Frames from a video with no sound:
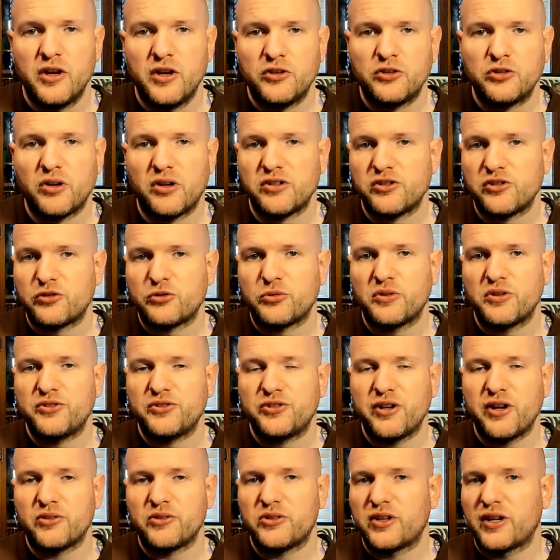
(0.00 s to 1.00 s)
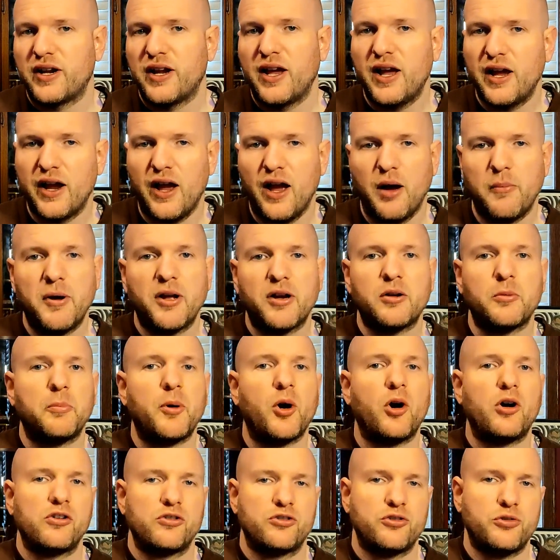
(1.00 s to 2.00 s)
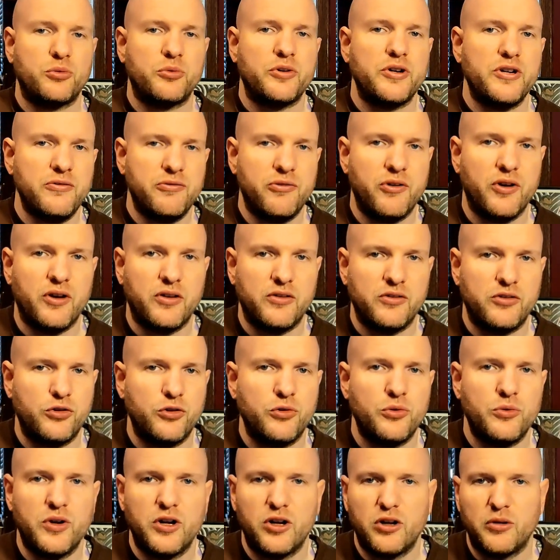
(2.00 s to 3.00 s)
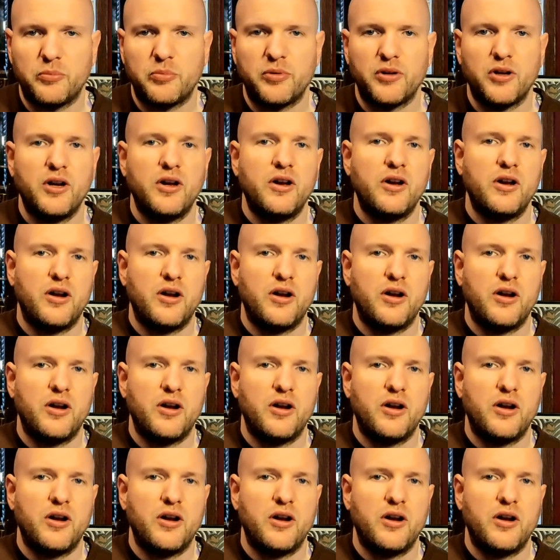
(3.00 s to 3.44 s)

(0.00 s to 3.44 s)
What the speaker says: so I just reached out and said, hey, how about a partial refund to help